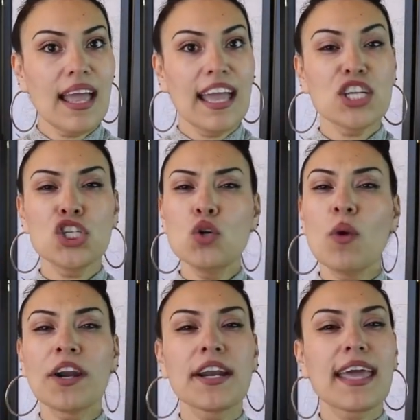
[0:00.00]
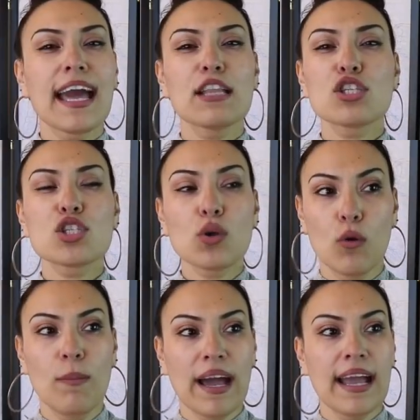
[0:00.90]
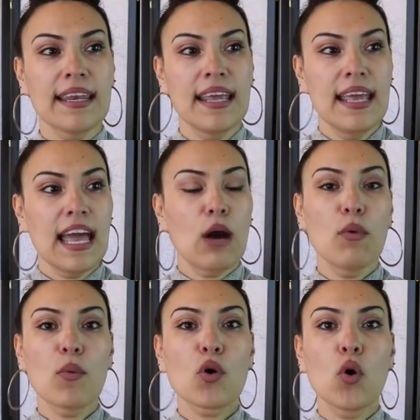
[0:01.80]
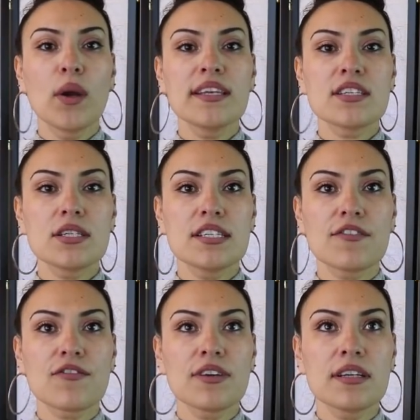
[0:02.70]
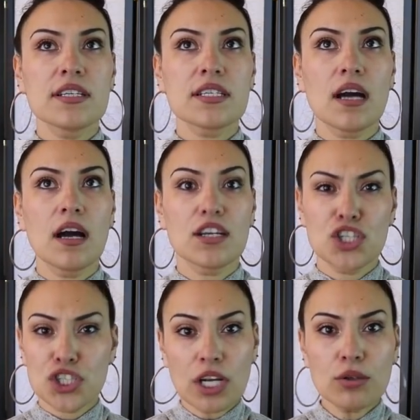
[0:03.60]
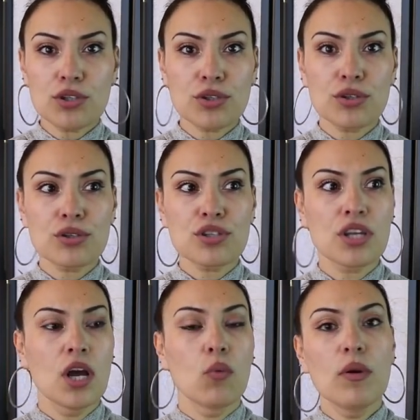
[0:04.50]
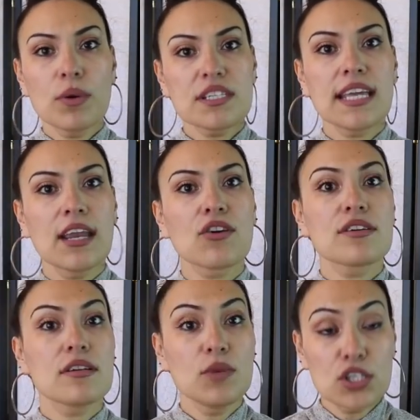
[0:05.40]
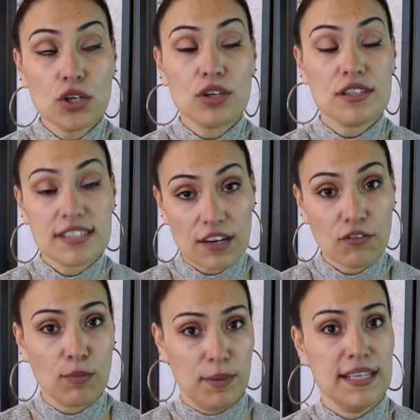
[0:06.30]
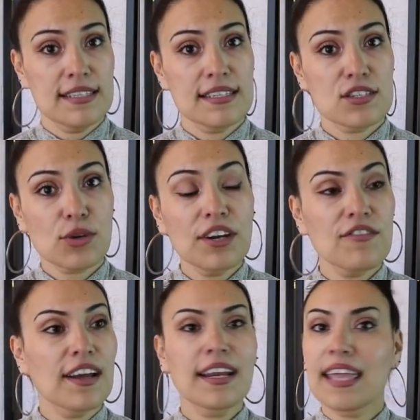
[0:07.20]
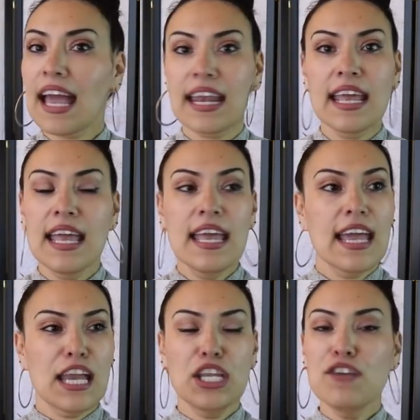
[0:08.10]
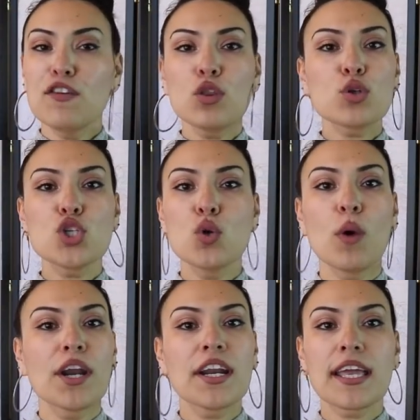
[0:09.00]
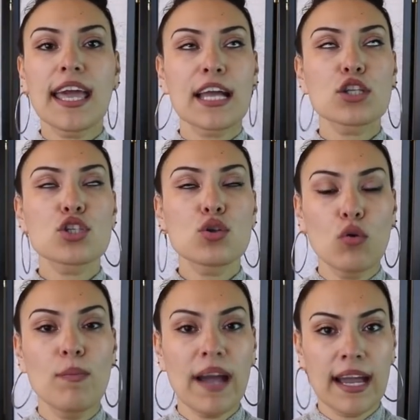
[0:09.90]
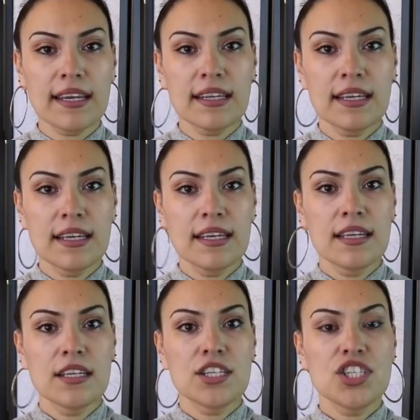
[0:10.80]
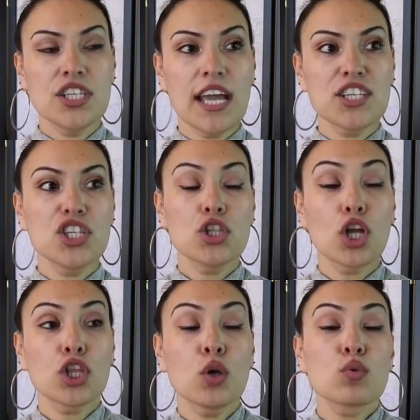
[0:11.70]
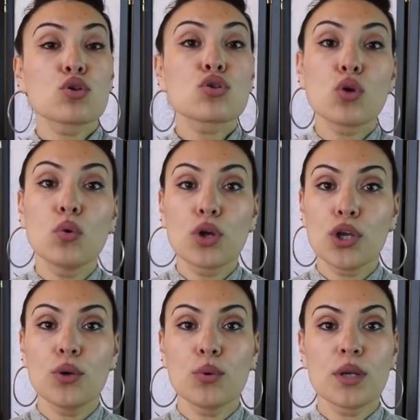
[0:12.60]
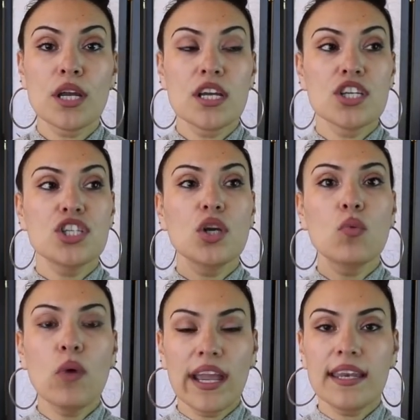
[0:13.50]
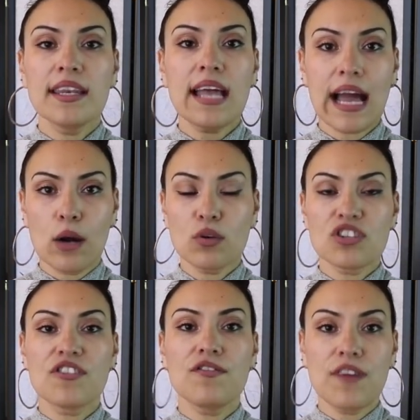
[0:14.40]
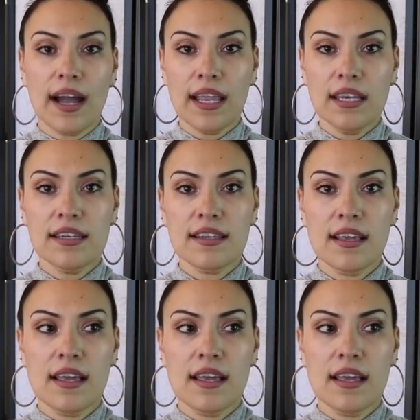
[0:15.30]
and she wanted a cat so bad, and we were going to different uh, shelters. We would take her, we took her to several places trying to find a cat, and even though she wanted a cat so bad, she, and she thought they were so cute, she waited out to find